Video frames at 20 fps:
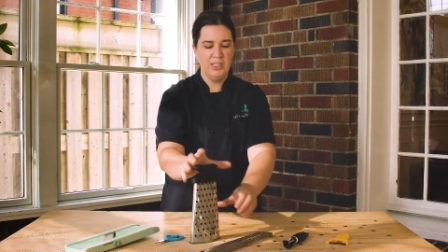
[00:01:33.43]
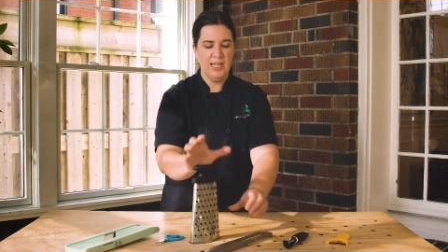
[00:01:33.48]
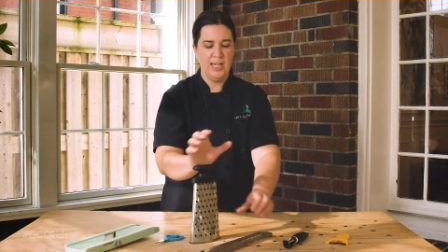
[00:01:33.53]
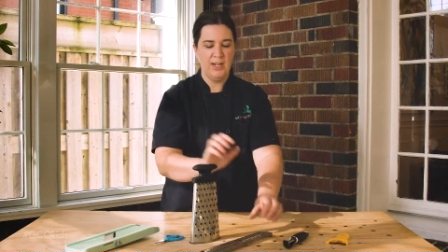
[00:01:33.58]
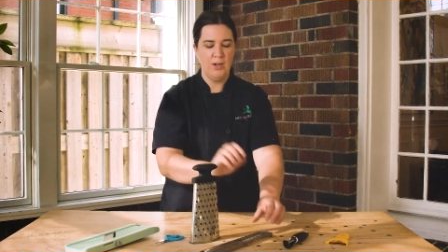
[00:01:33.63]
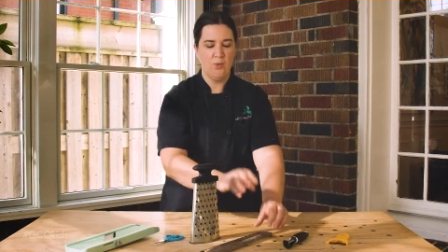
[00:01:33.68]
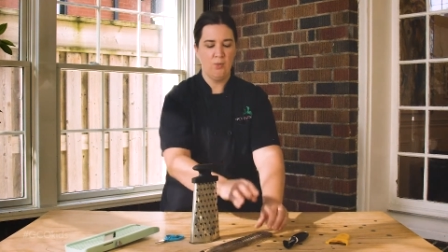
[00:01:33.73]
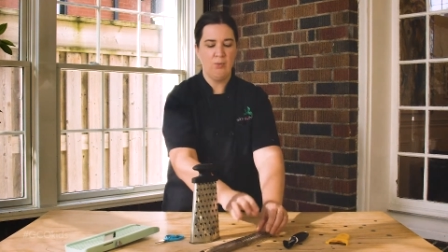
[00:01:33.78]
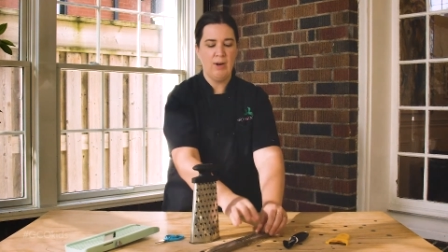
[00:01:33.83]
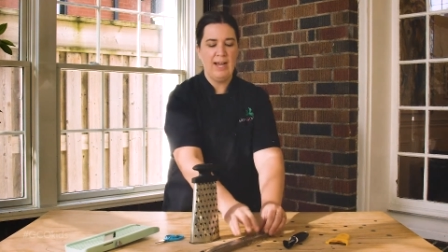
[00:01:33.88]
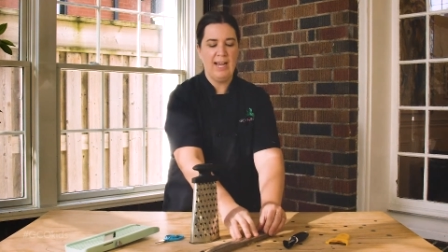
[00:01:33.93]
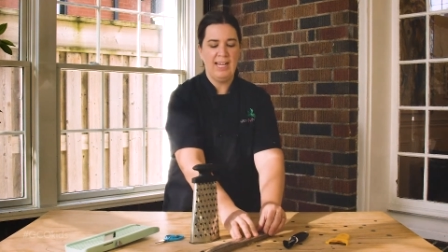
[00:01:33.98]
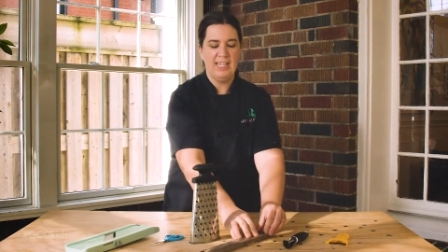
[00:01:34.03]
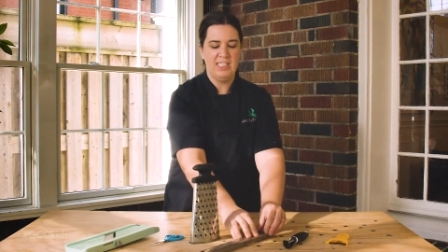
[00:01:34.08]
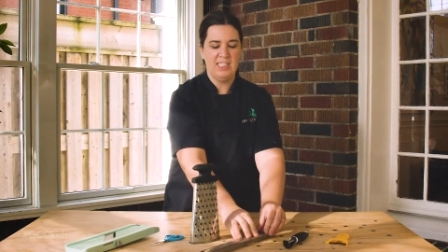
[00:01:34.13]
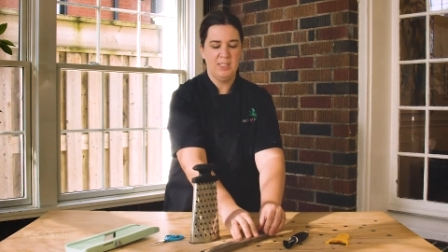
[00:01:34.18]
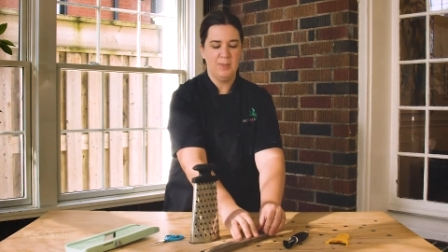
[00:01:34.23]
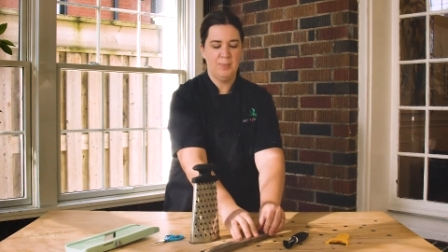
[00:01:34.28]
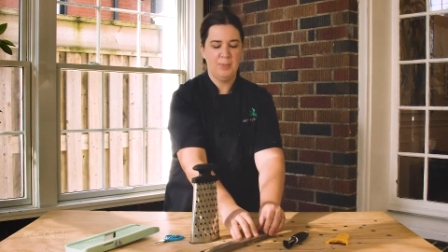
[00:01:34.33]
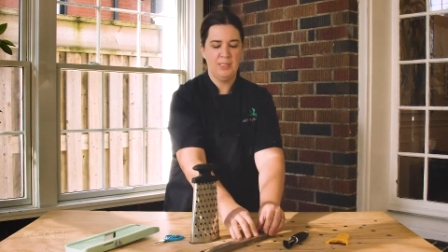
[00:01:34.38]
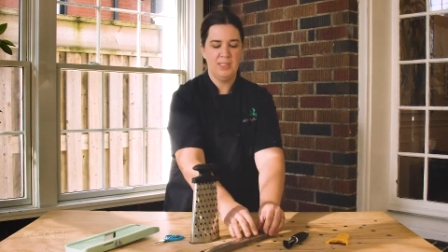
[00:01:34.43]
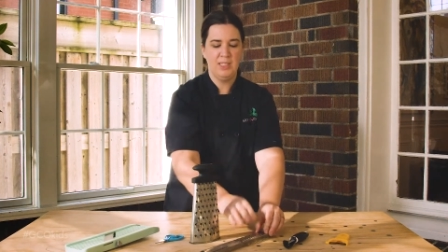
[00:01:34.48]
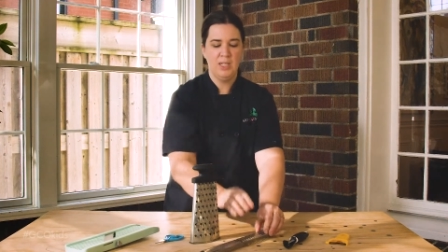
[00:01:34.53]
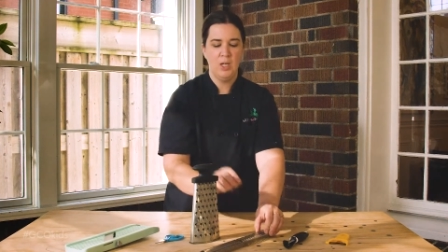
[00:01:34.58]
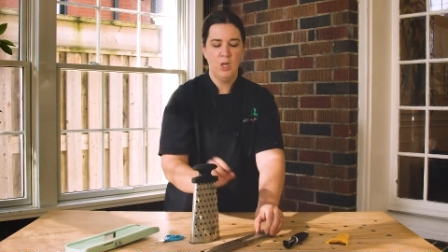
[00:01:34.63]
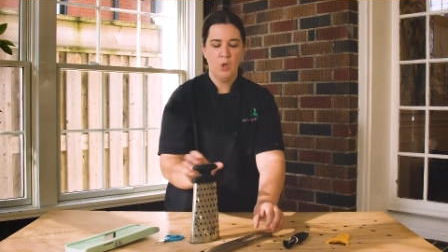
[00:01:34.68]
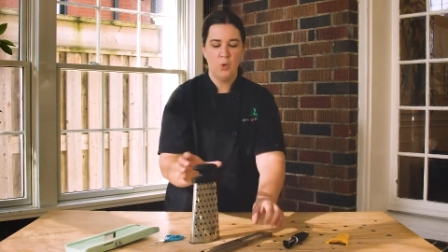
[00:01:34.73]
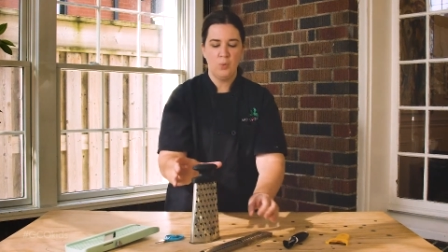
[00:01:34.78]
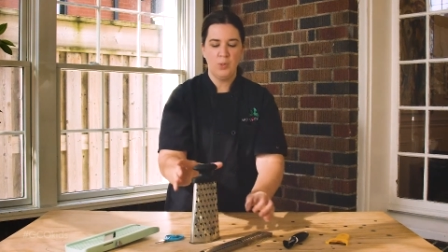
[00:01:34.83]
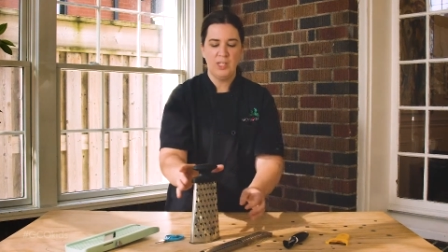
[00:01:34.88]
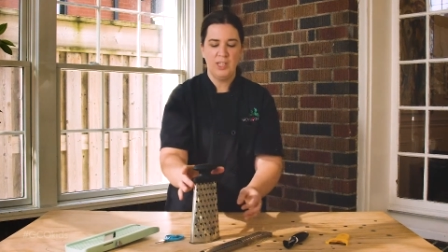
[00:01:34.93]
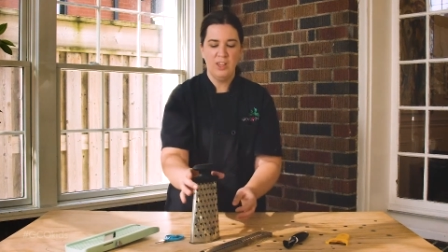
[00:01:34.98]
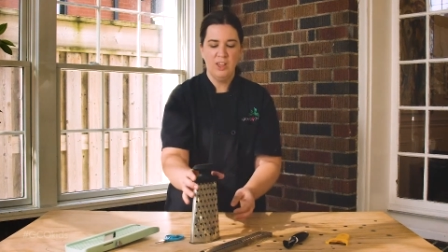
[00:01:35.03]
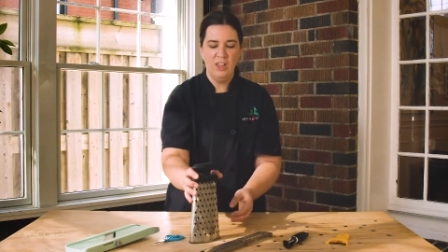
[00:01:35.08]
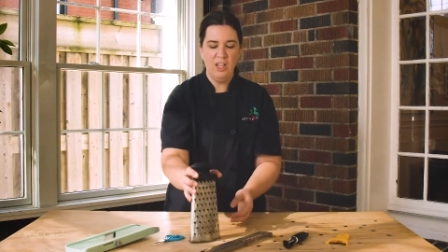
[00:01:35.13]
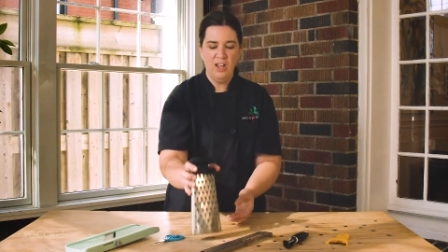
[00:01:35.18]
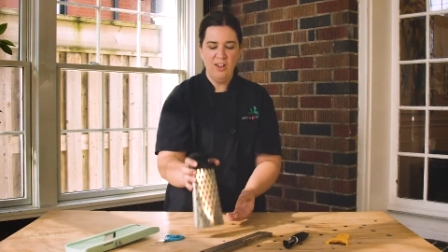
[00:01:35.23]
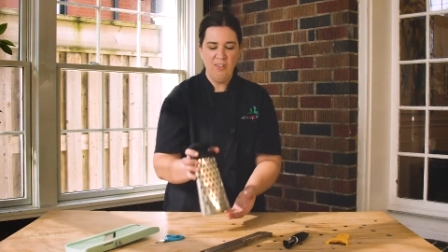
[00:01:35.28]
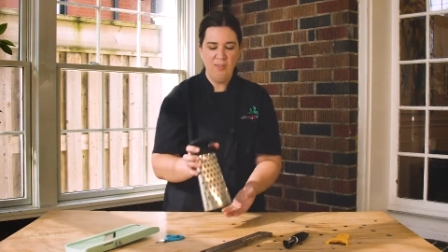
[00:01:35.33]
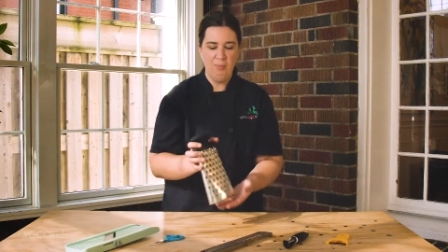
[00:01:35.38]
and rasps. We
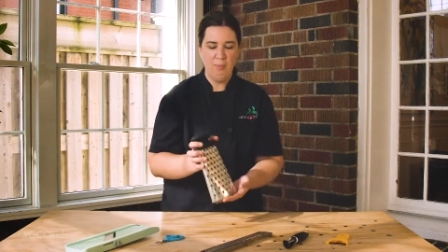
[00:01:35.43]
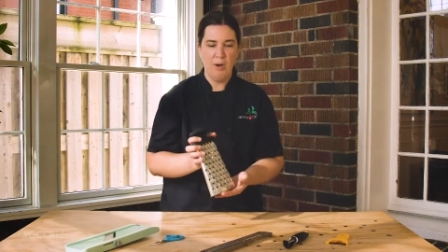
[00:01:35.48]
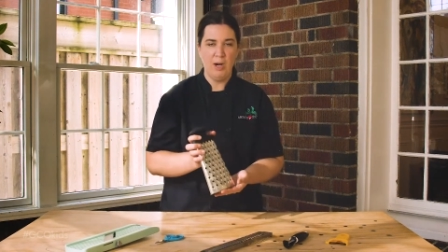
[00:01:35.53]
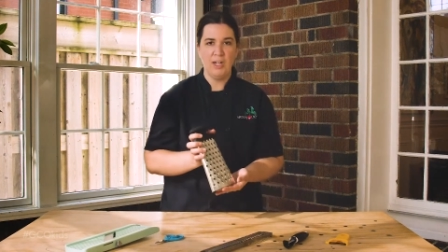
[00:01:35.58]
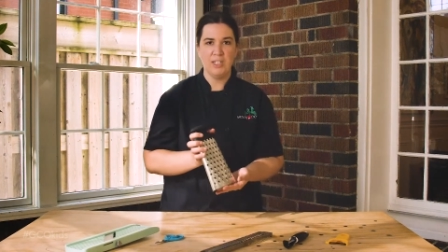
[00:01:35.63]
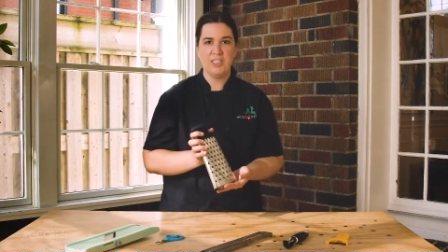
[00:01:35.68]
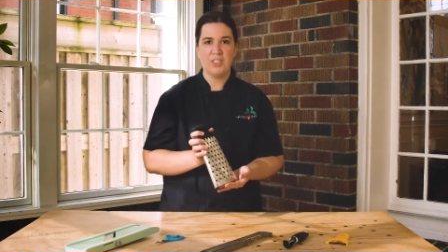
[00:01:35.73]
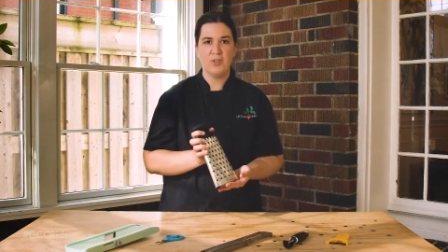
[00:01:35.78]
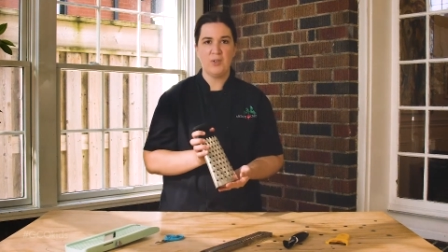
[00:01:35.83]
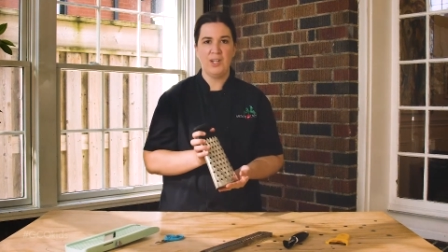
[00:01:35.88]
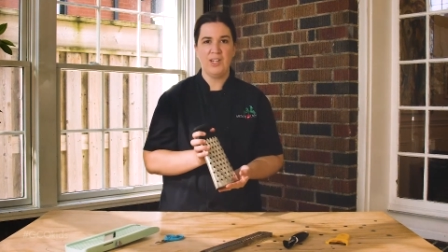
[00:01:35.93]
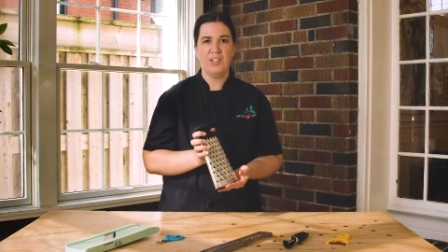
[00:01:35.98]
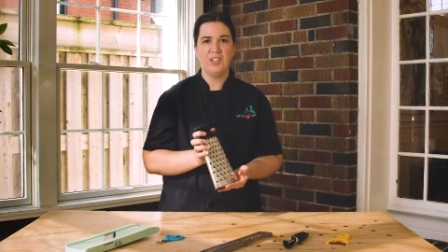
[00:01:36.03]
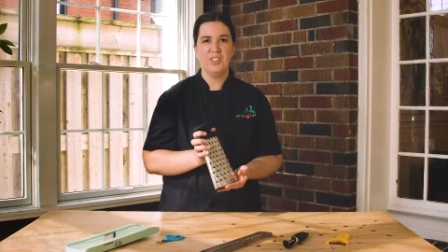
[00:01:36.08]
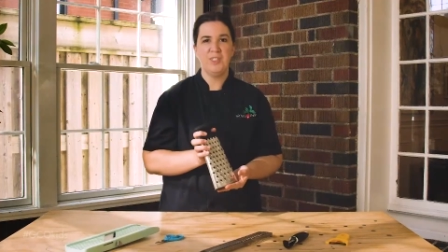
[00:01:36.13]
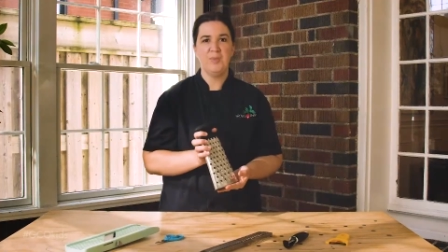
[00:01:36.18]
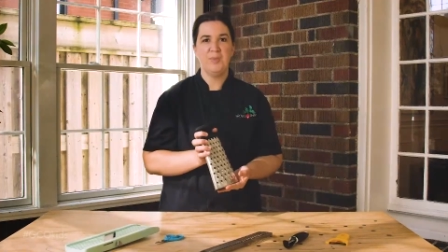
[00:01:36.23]
love box graters